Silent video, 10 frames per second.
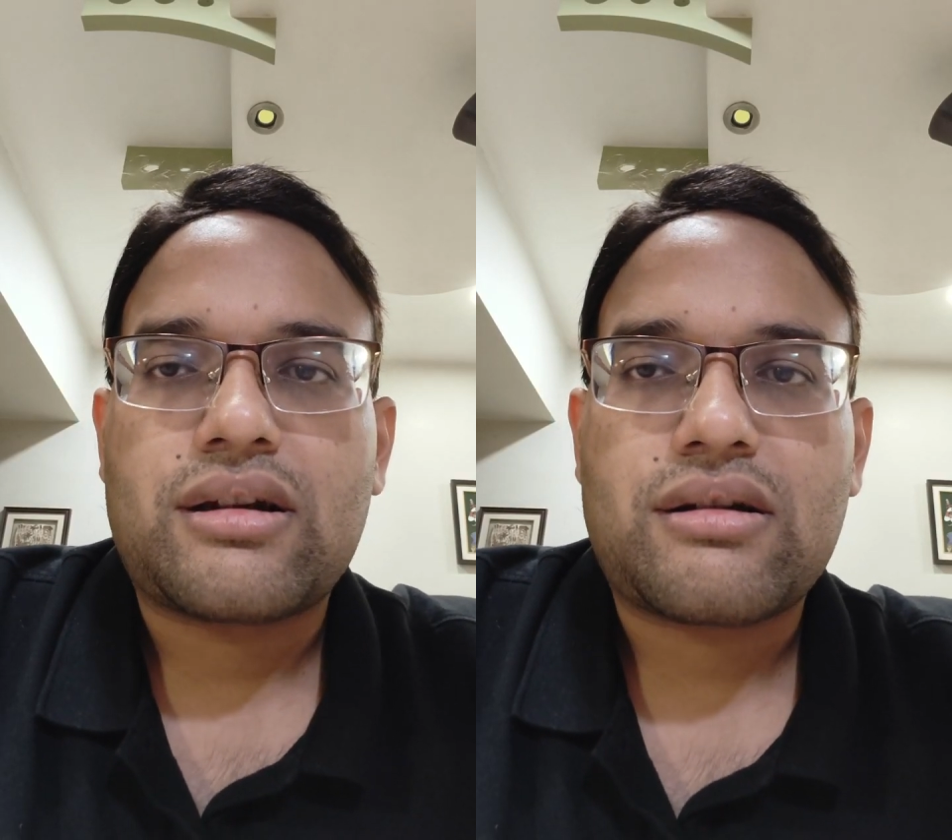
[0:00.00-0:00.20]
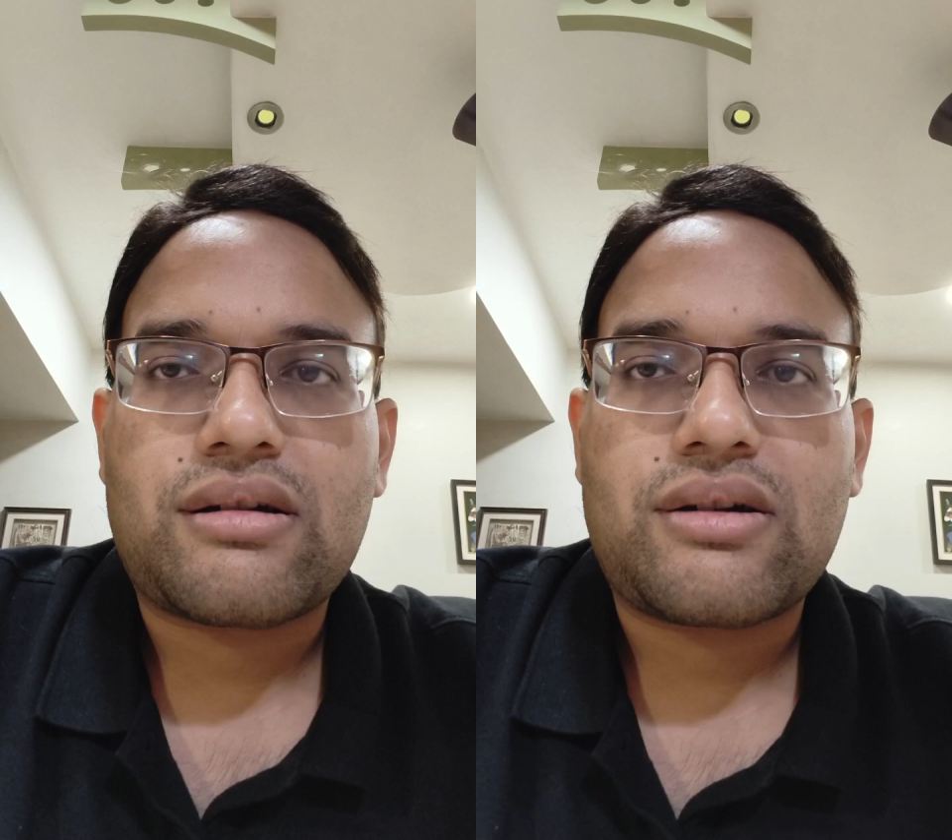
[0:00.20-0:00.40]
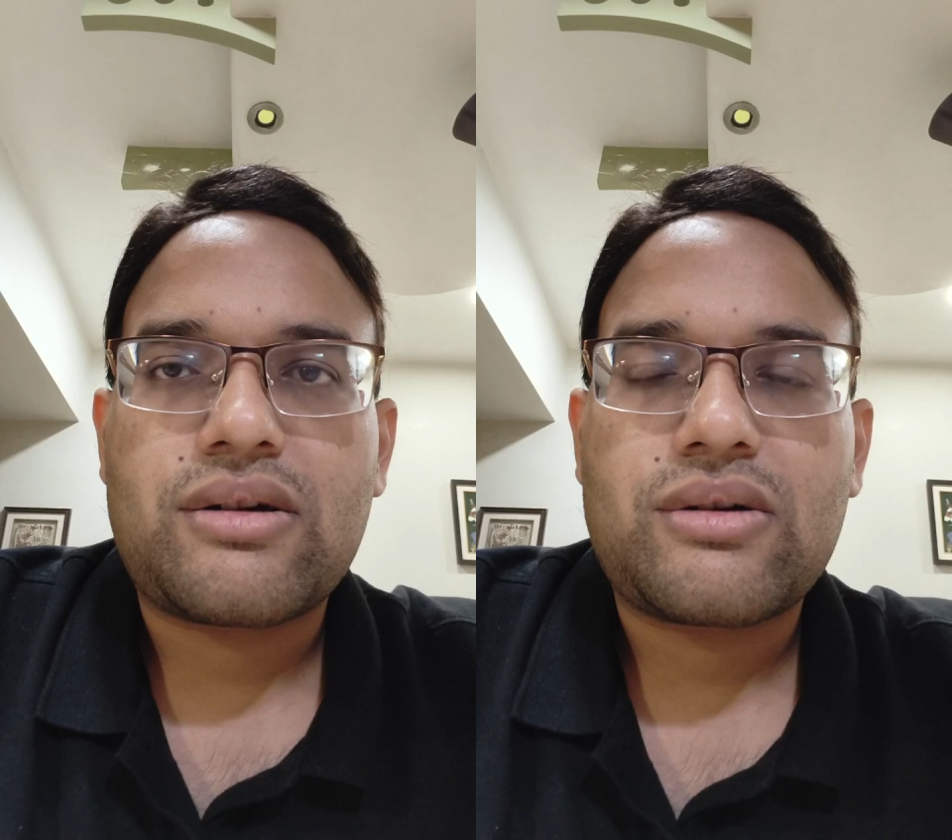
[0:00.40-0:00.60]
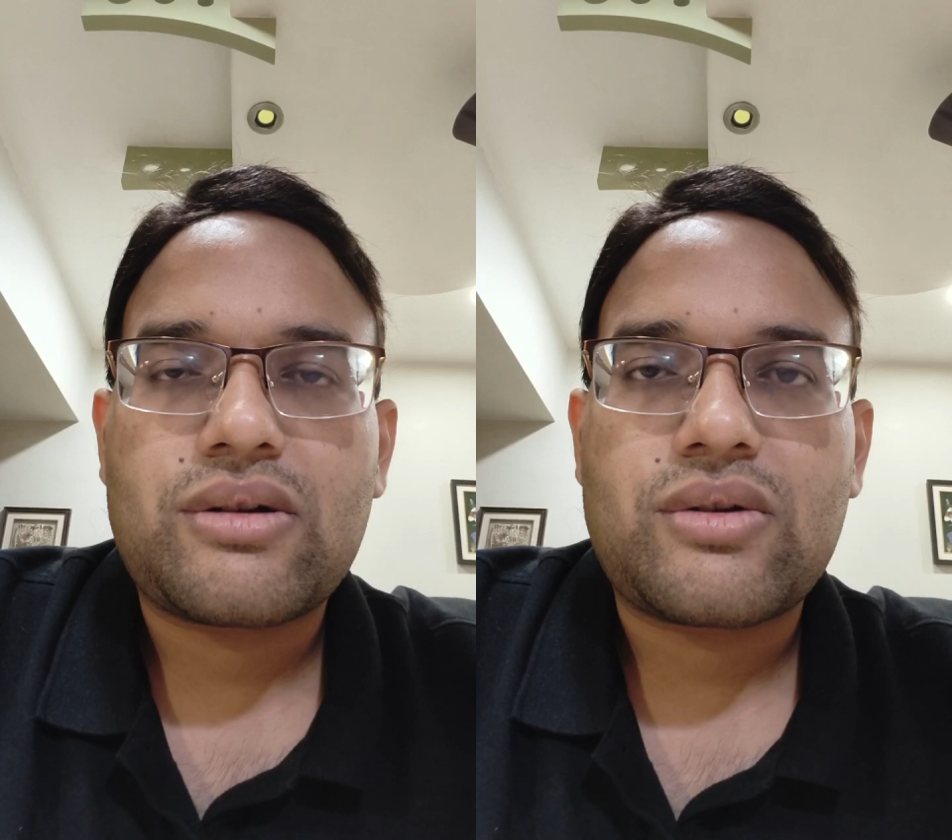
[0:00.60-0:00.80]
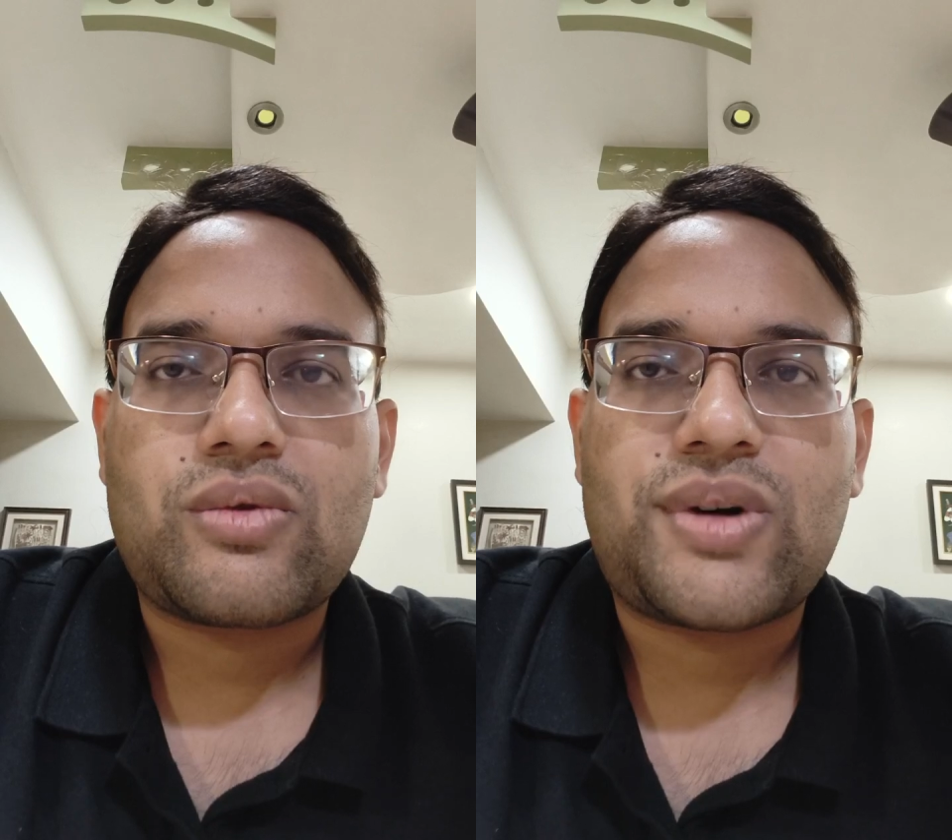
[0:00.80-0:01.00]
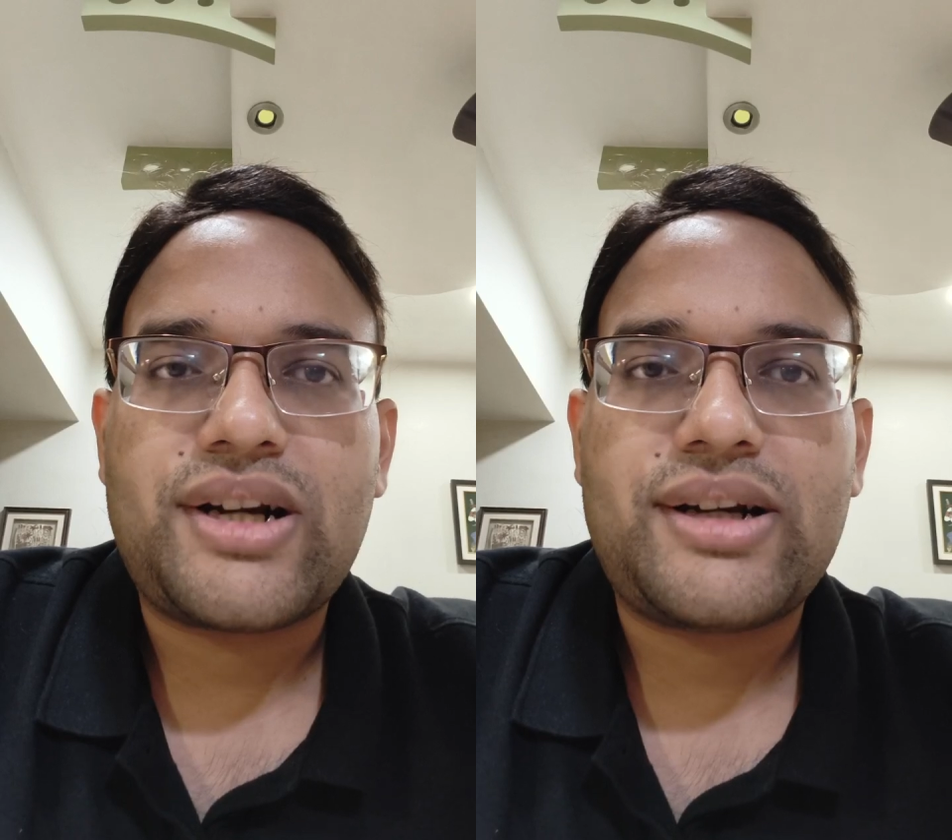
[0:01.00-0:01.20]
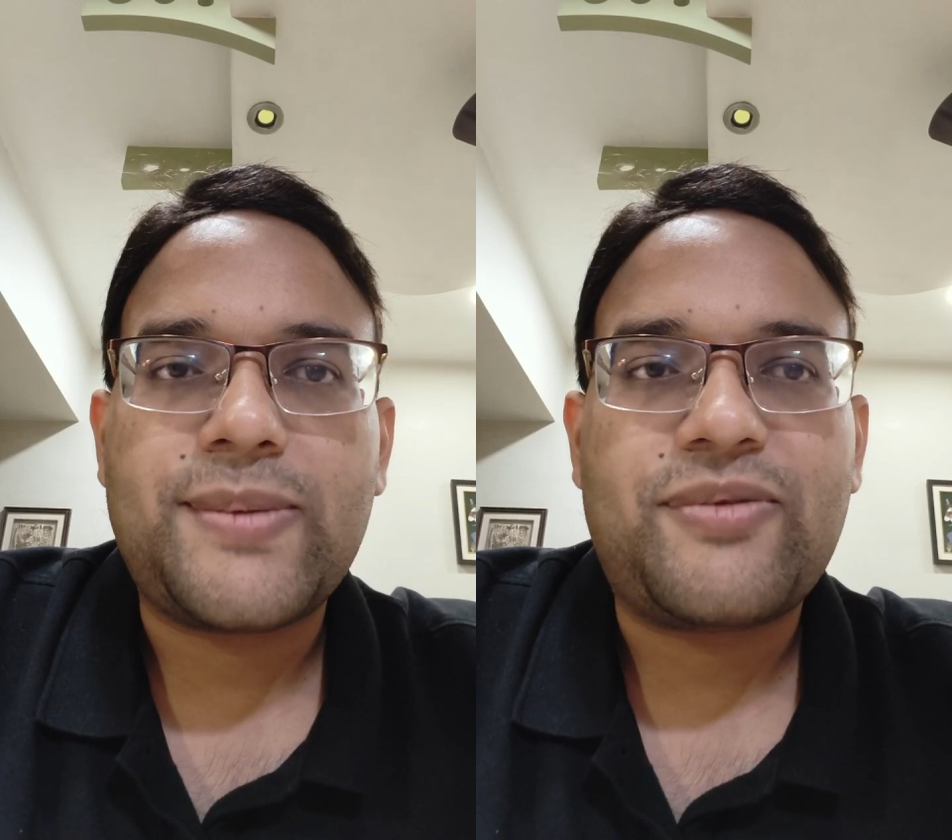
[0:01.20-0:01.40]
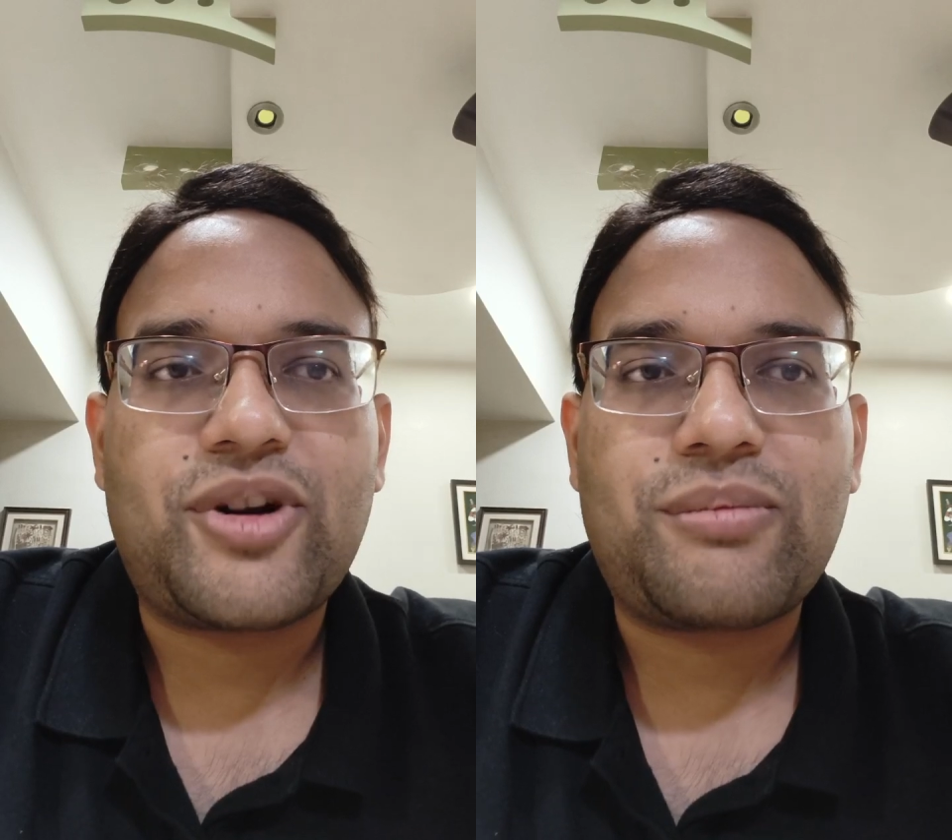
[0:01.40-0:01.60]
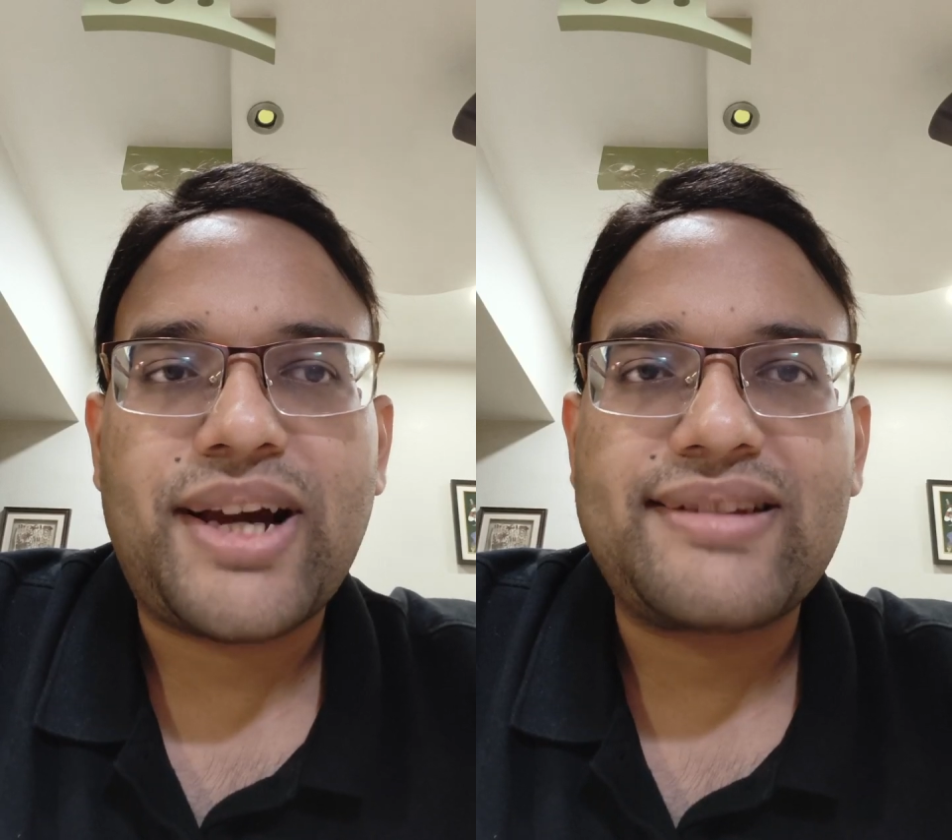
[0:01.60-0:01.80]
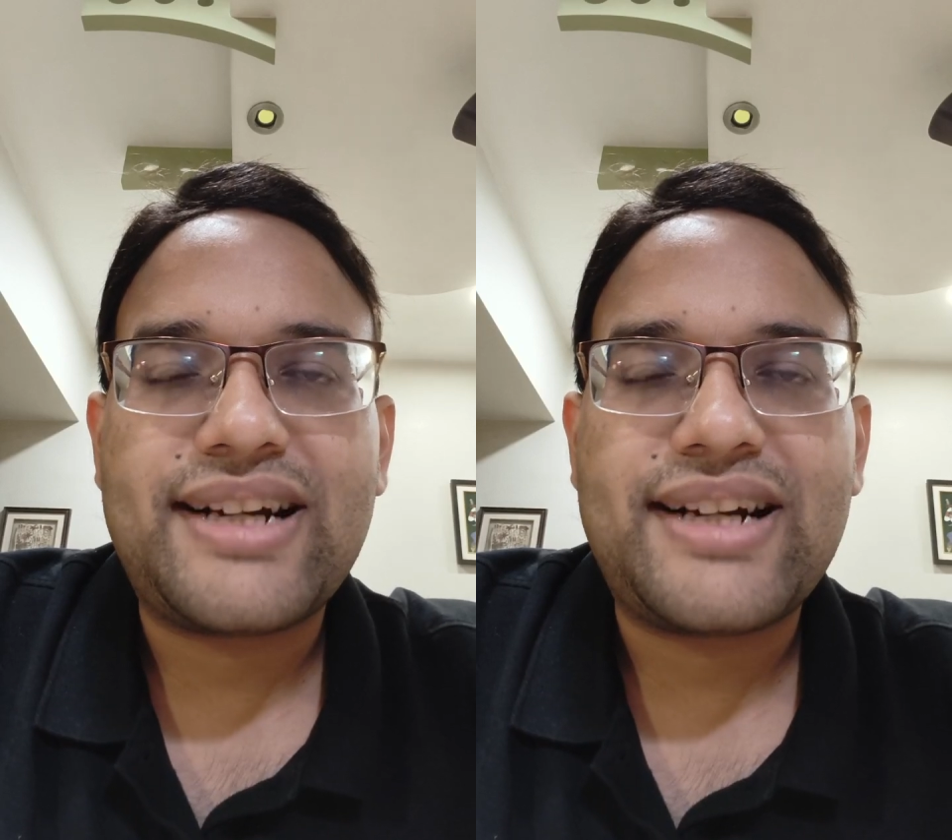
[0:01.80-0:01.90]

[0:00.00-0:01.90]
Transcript: One tip from my